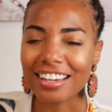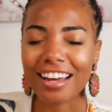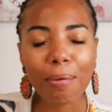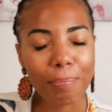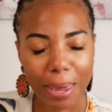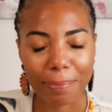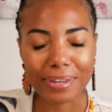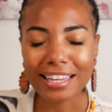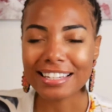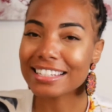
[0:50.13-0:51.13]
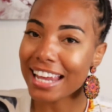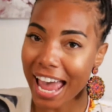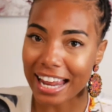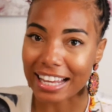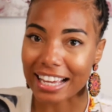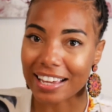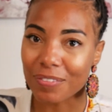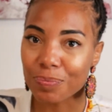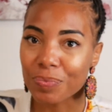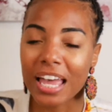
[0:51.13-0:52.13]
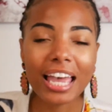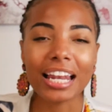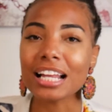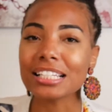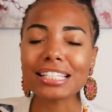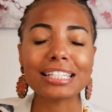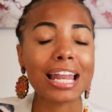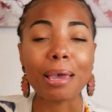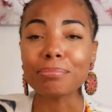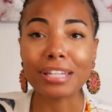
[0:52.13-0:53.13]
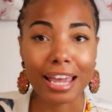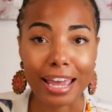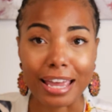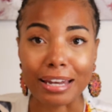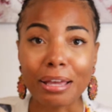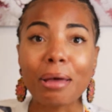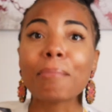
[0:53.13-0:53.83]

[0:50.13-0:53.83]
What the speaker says: a baby daddy. And I just named 10,